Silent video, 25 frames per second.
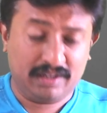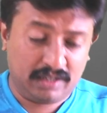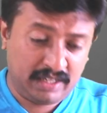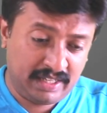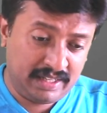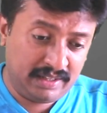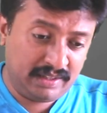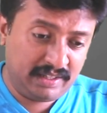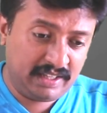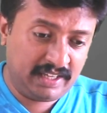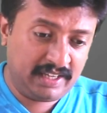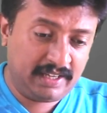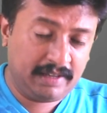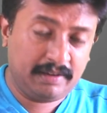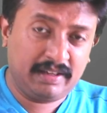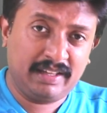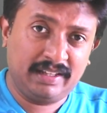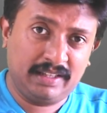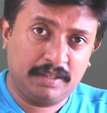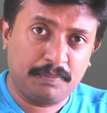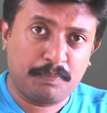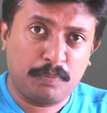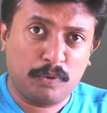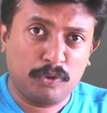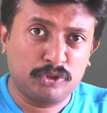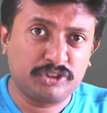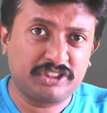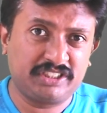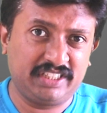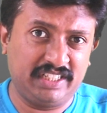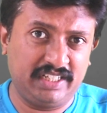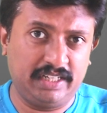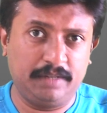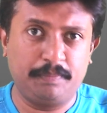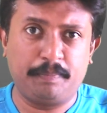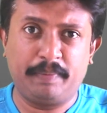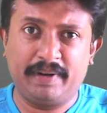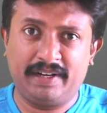in the
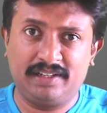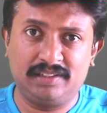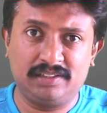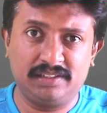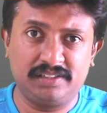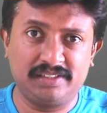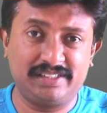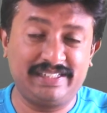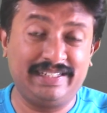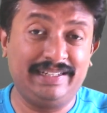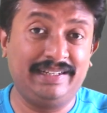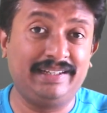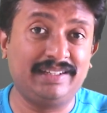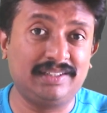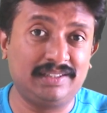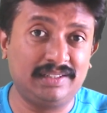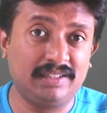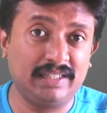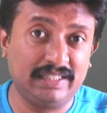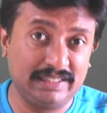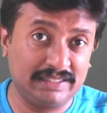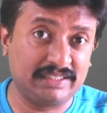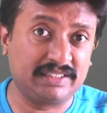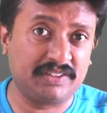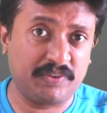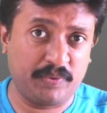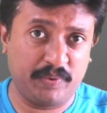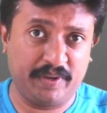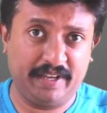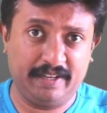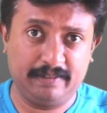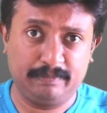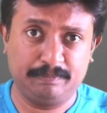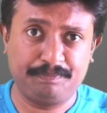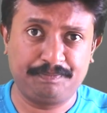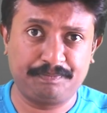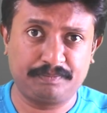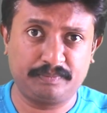post-independence Indian
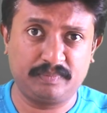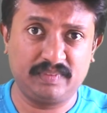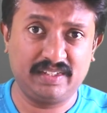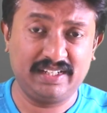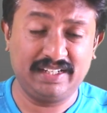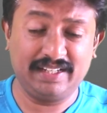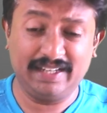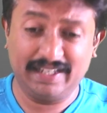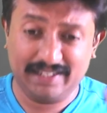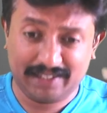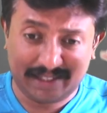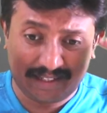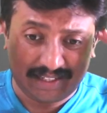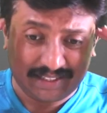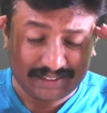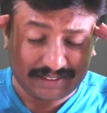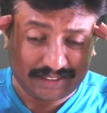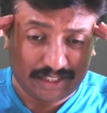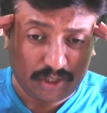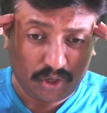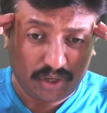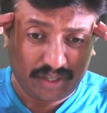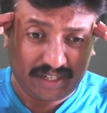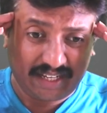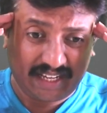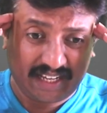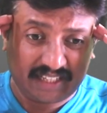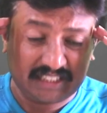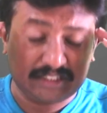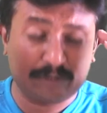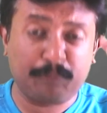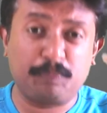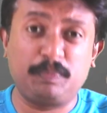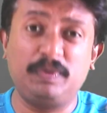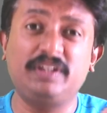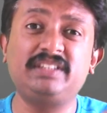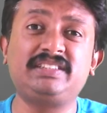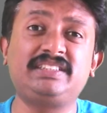history. It does not
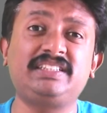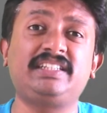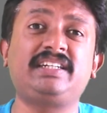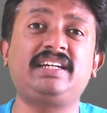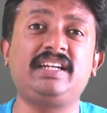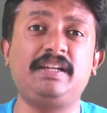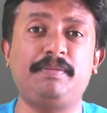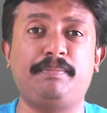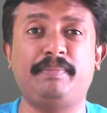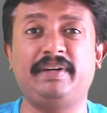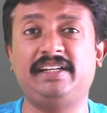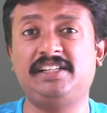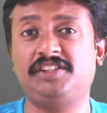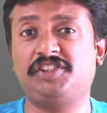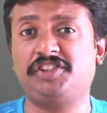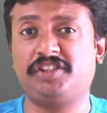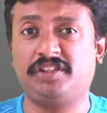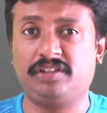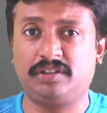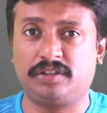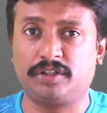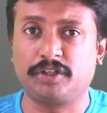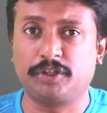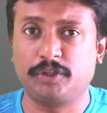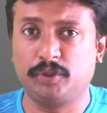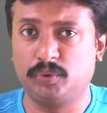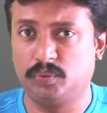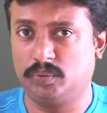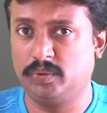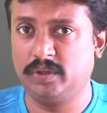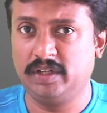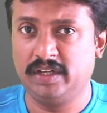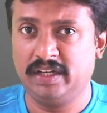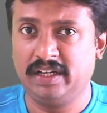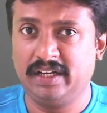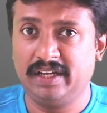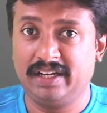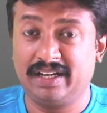explicitly mention to
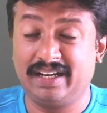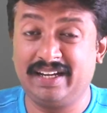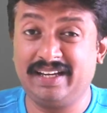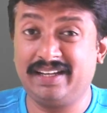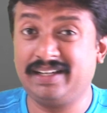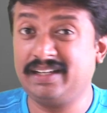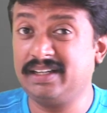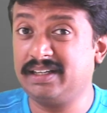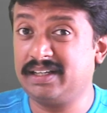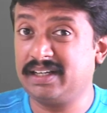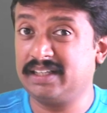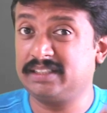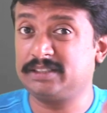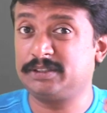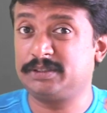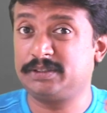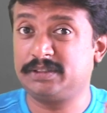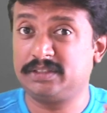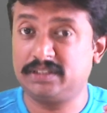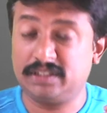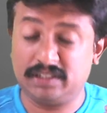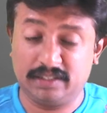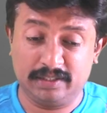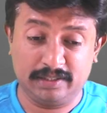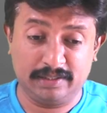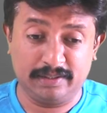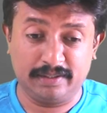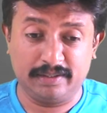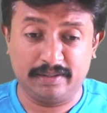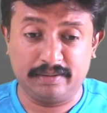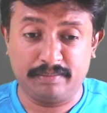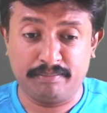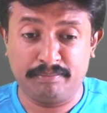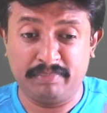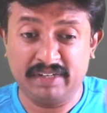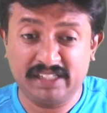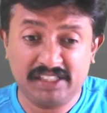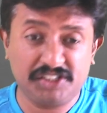you, like it has
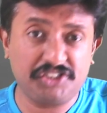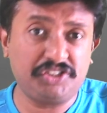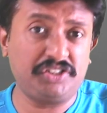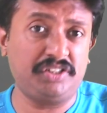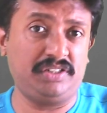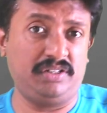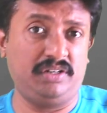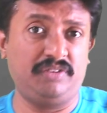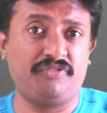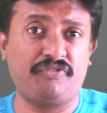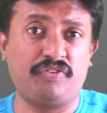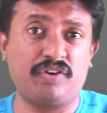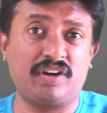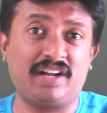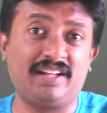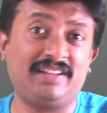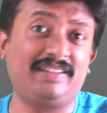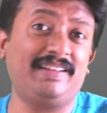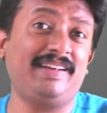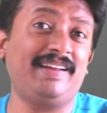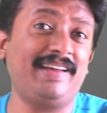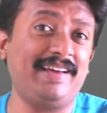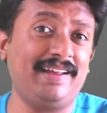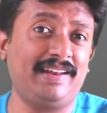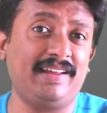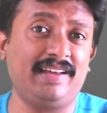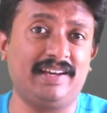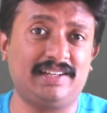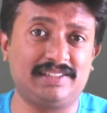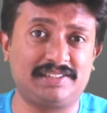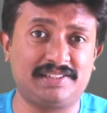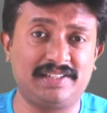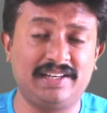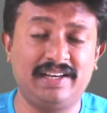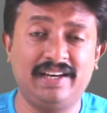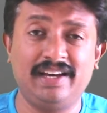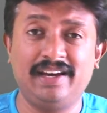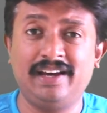mentioned for other
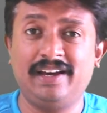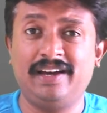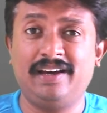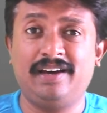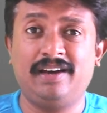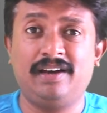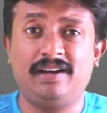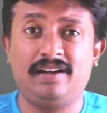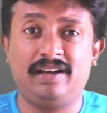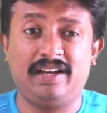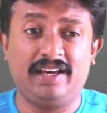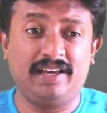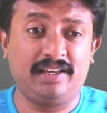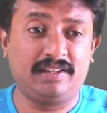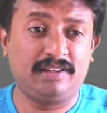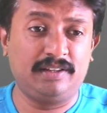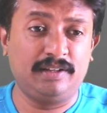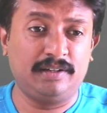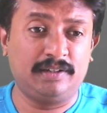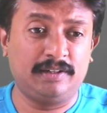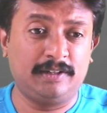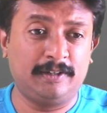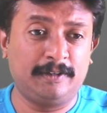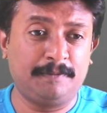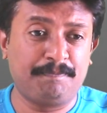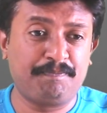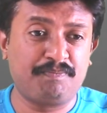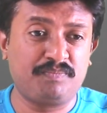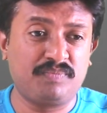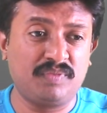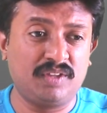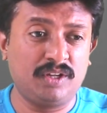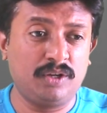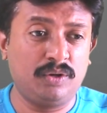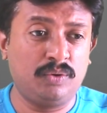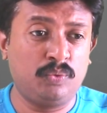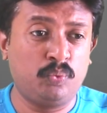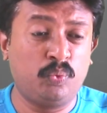areas like the
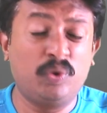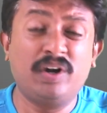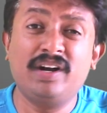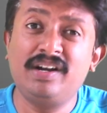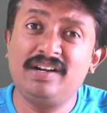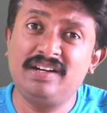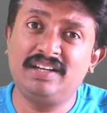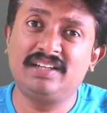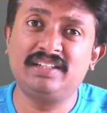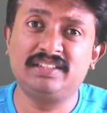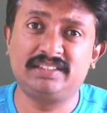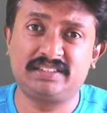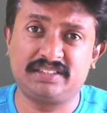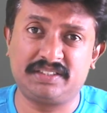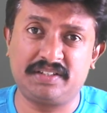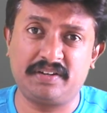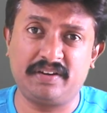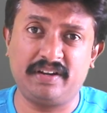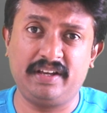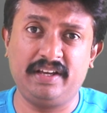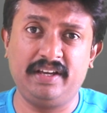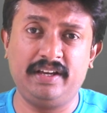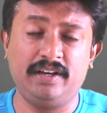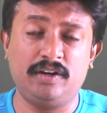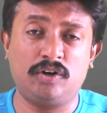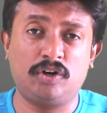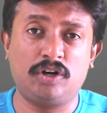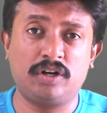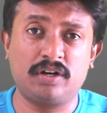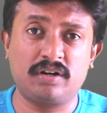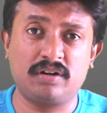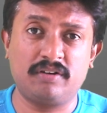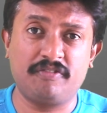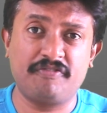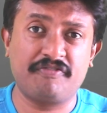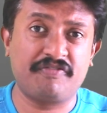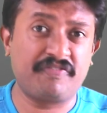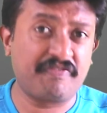world history
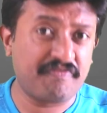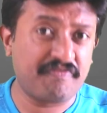or